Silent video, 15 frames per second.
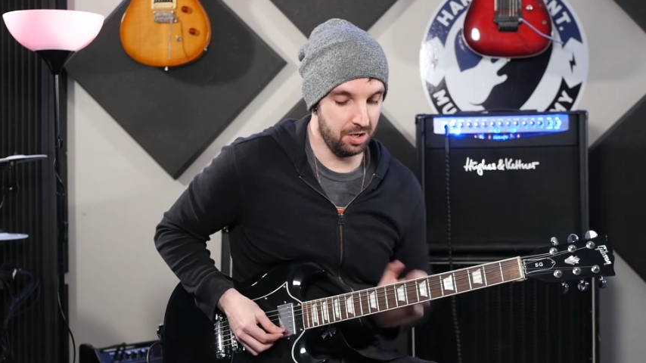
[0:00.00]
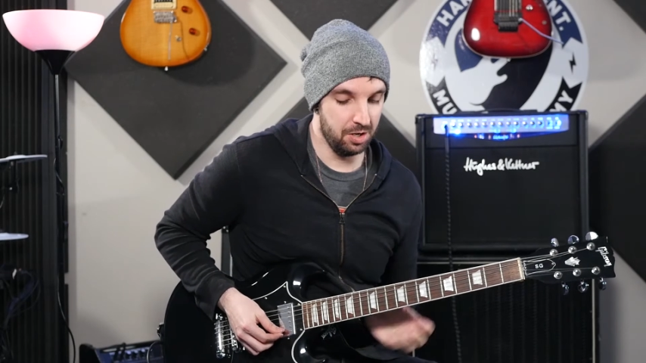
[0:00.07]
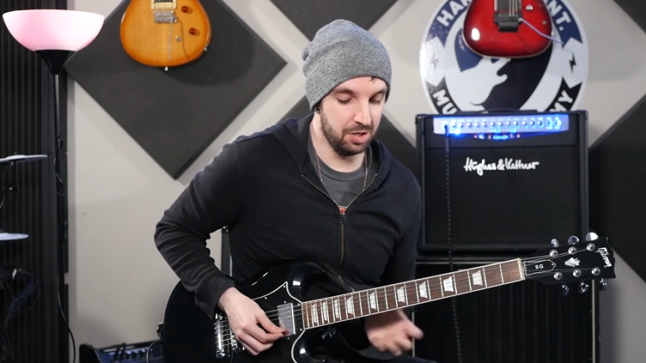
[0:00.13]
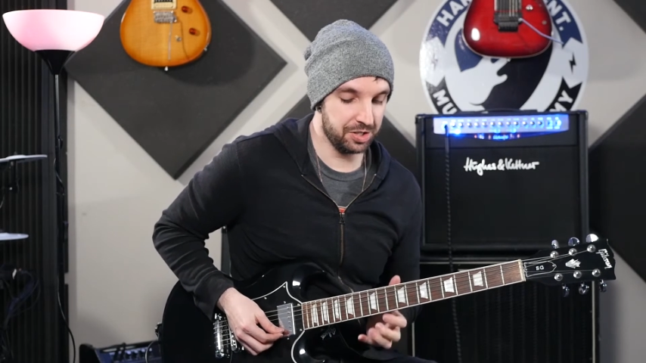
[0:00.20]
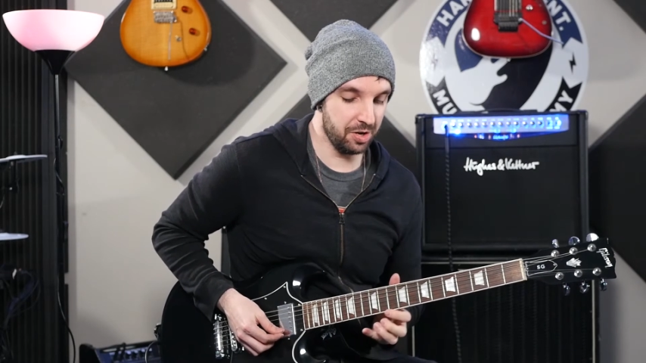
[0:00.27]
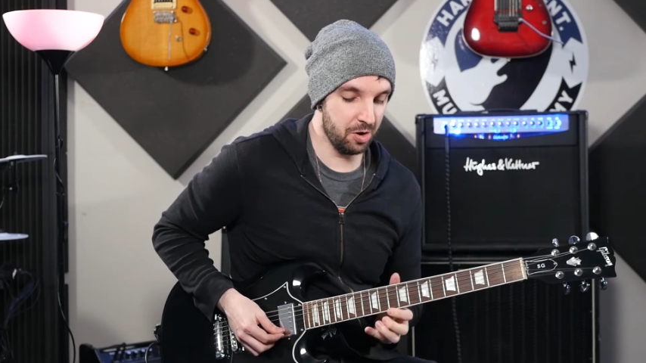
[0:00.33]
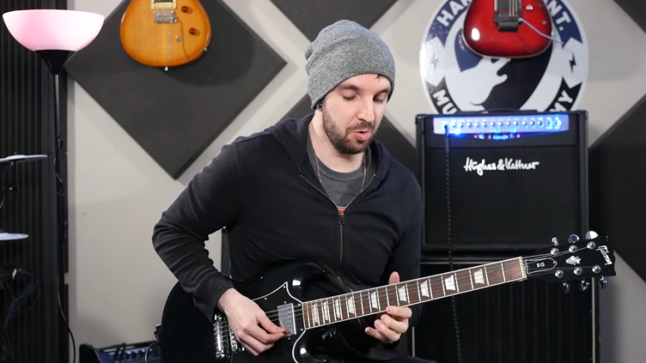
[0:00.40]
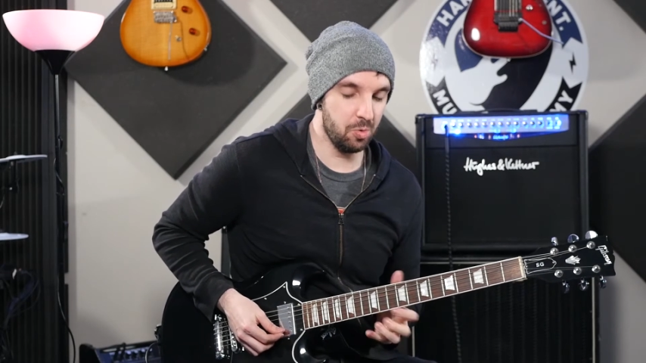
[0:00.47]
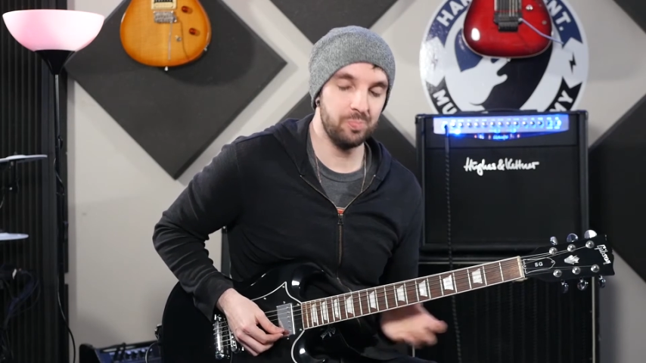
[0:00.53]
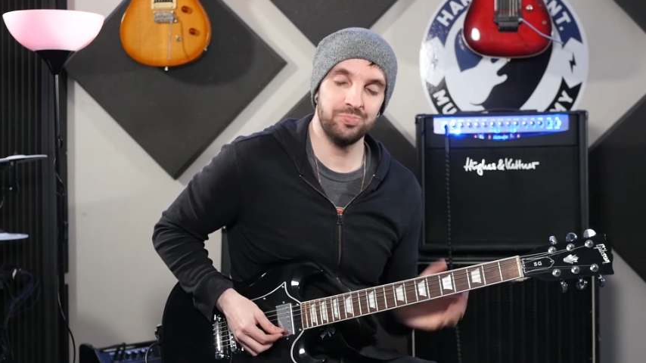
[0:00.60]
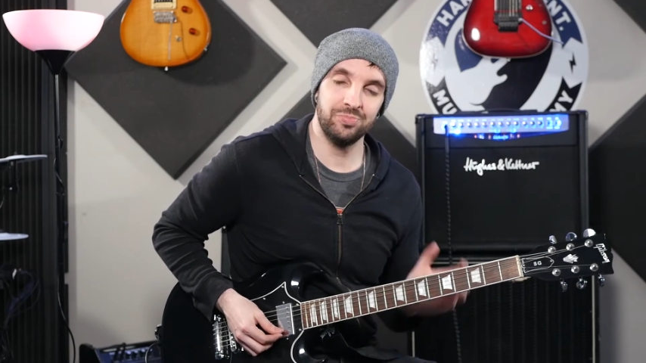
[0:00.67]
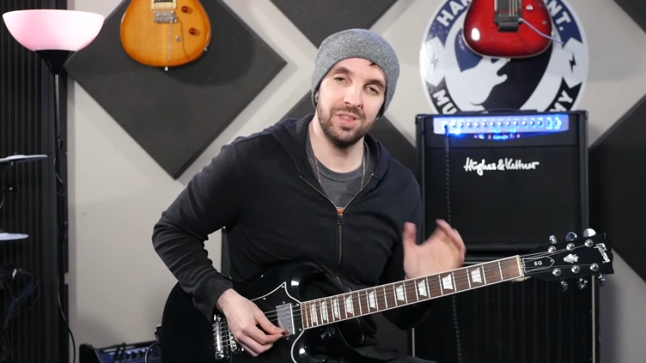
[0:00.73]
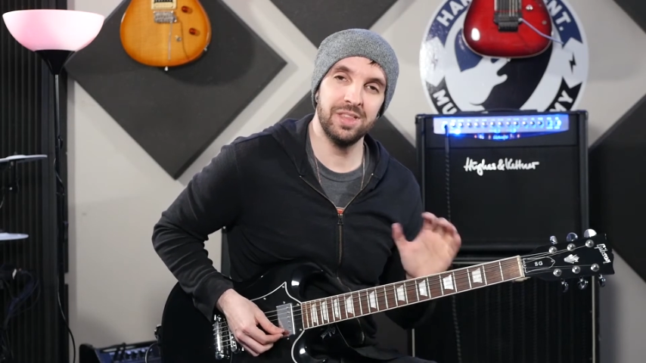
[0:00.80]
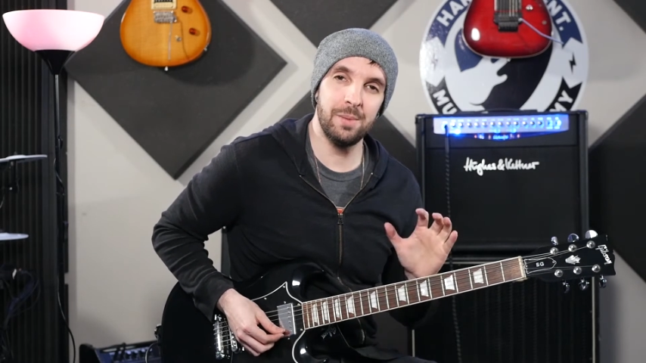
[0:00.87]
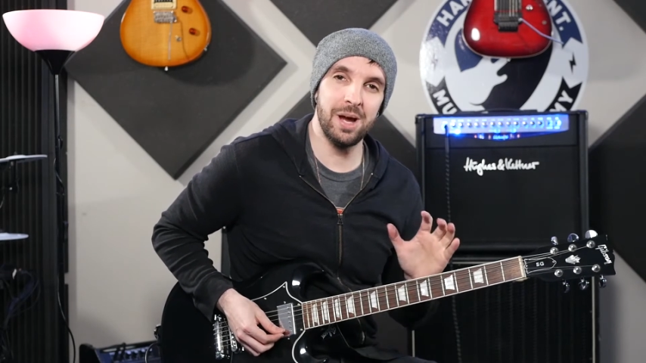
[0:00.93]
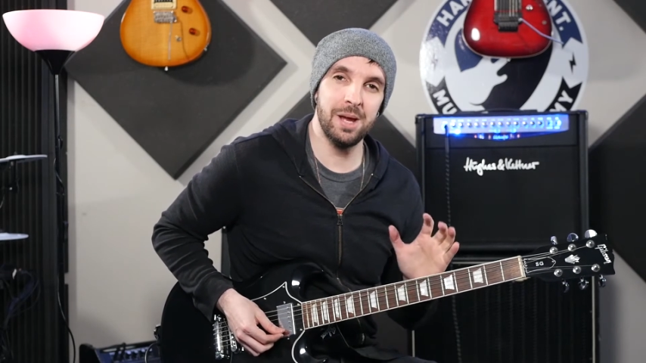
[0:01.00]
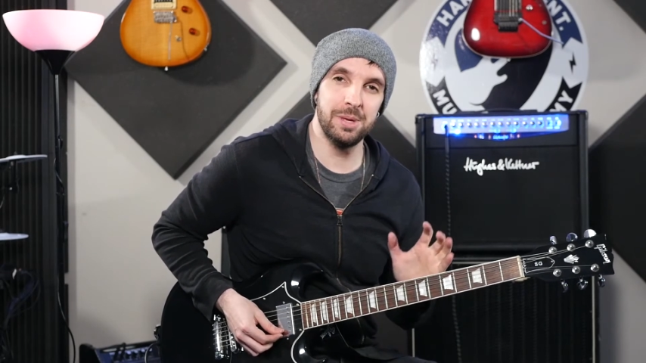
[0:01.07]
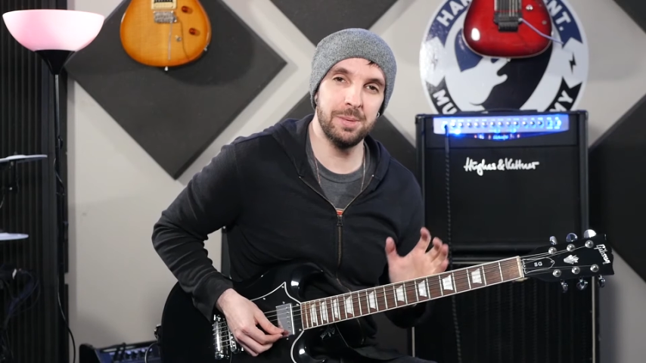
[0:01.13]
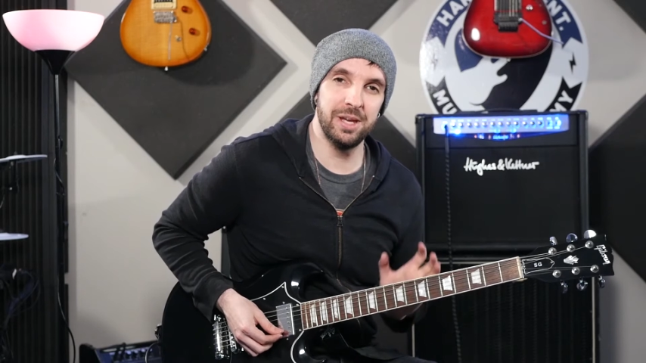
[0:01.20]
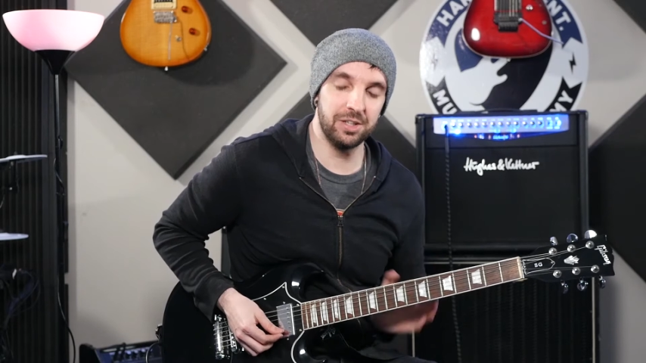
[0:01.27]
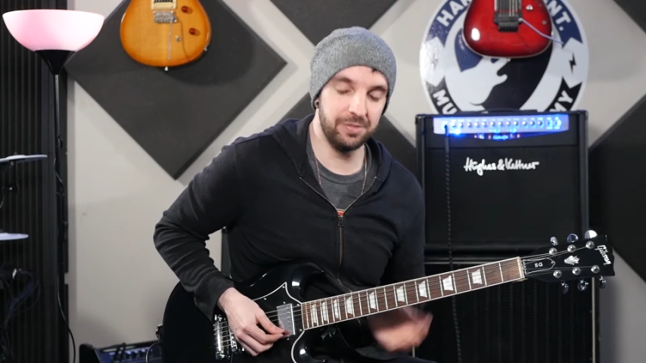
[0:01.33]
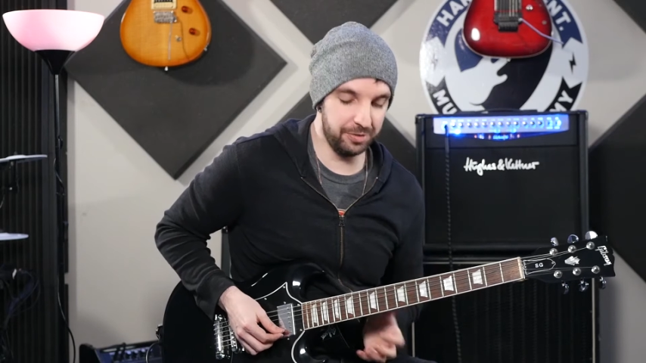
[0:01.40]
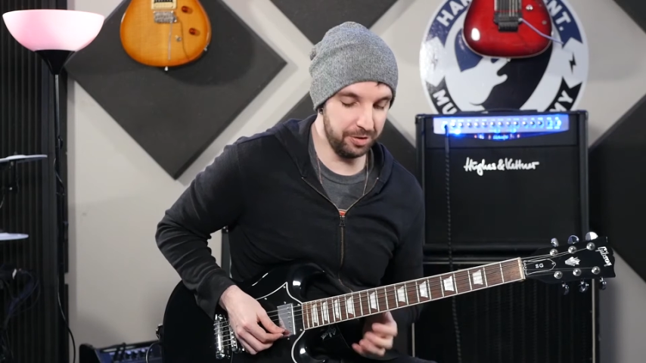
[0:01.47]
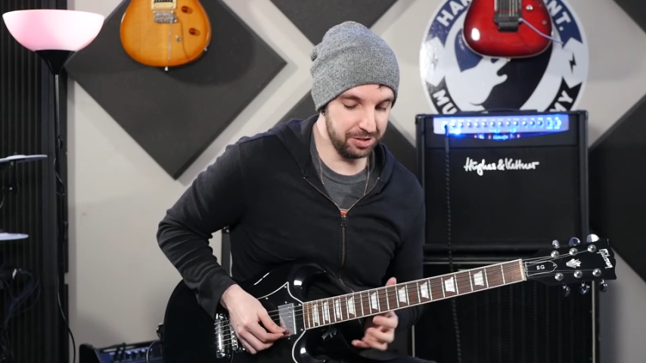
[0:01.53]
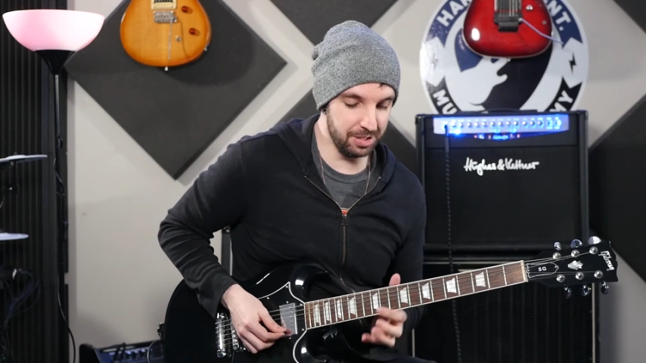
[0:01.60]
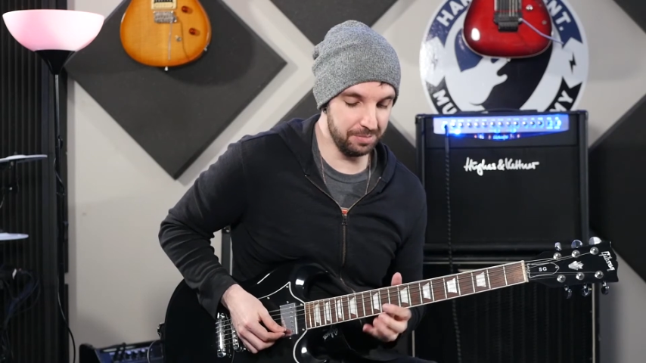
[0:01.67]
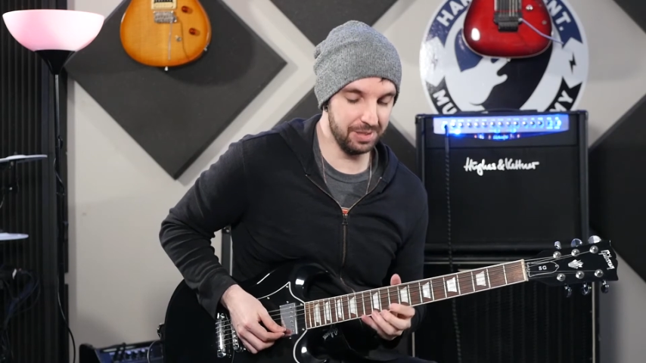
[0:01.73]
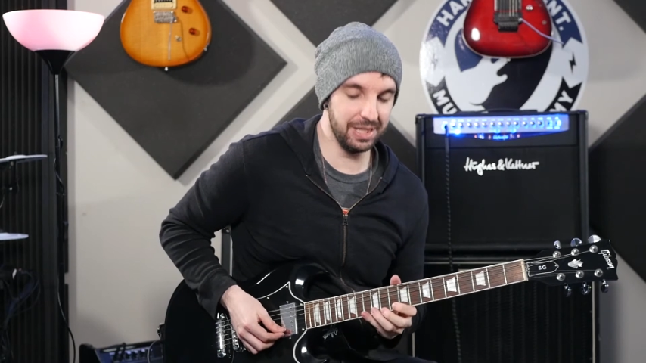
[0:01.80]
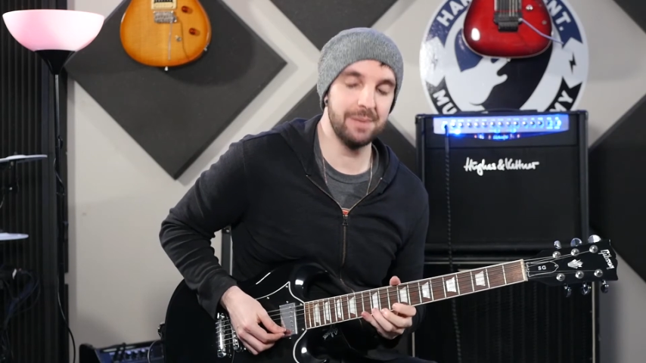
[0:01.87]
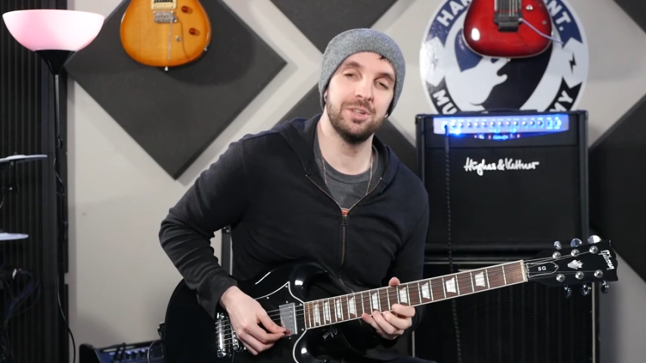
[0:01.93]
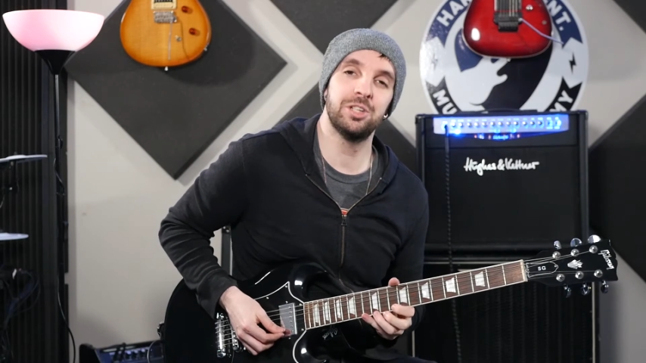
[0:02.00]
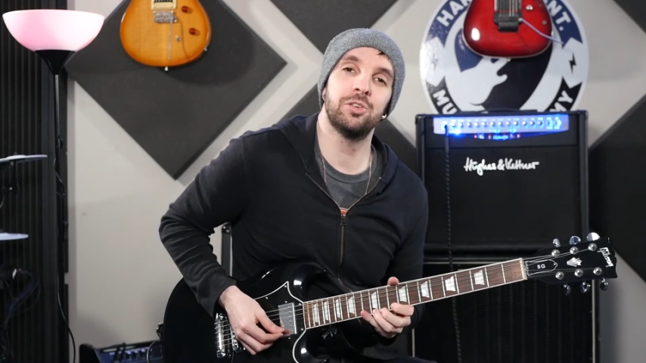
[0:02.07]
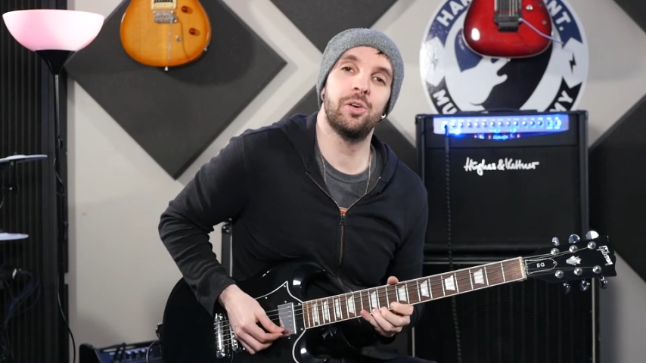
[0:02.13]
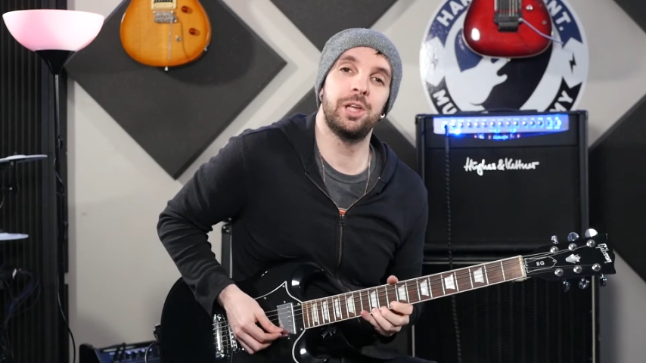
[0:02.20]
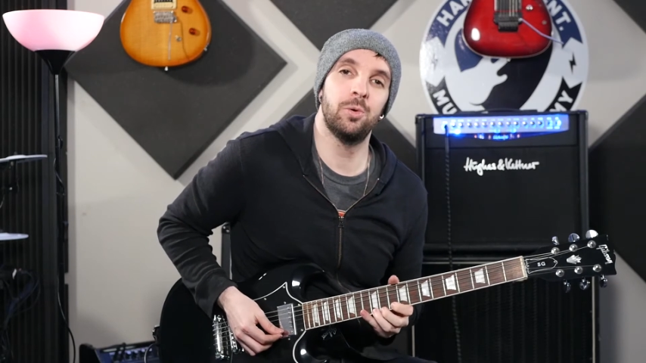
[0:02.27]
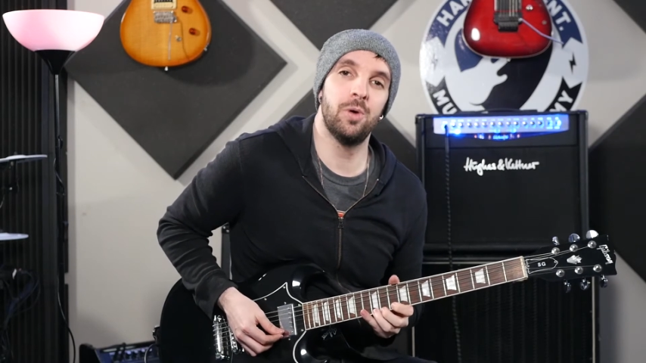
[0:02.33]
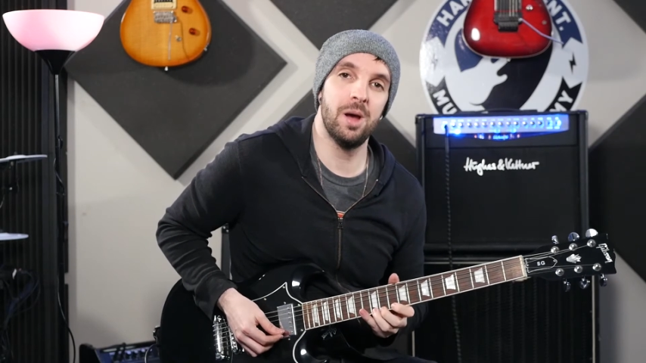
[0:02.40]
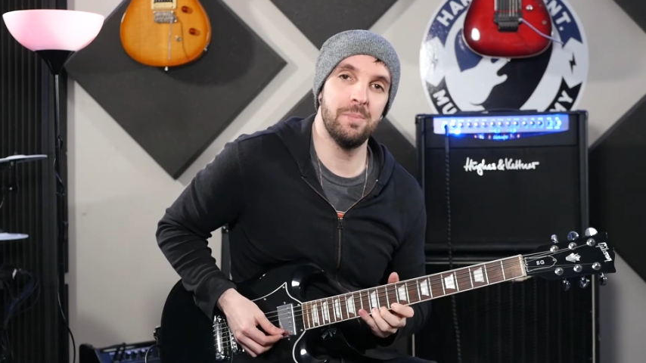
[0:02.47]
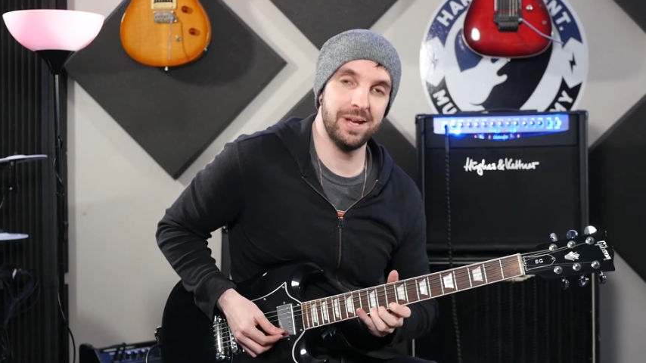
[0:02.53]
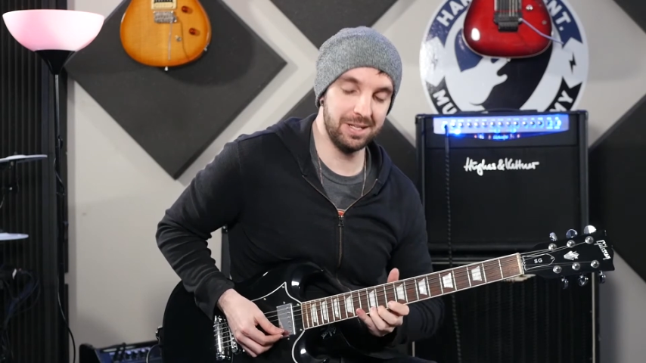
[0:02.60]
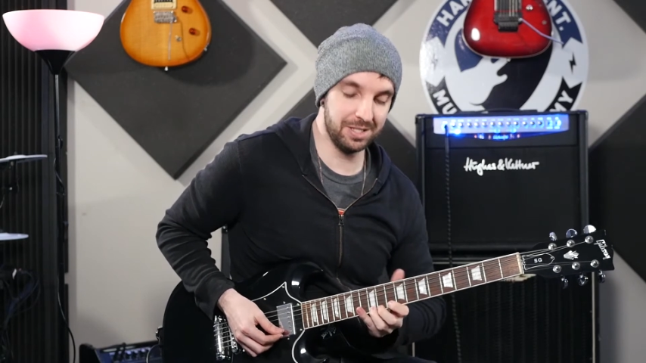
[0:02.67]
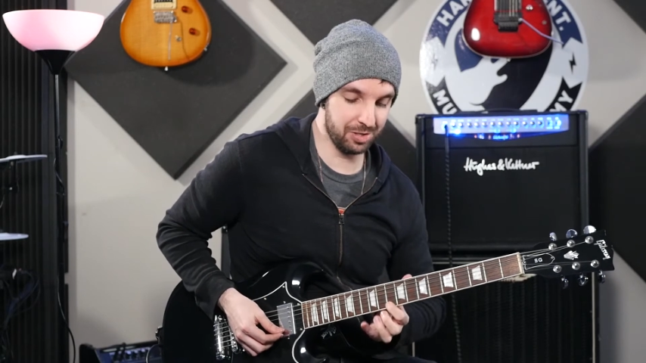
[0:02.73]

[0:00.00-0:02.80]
So that might be a bit confusing, but let me show you what I mean.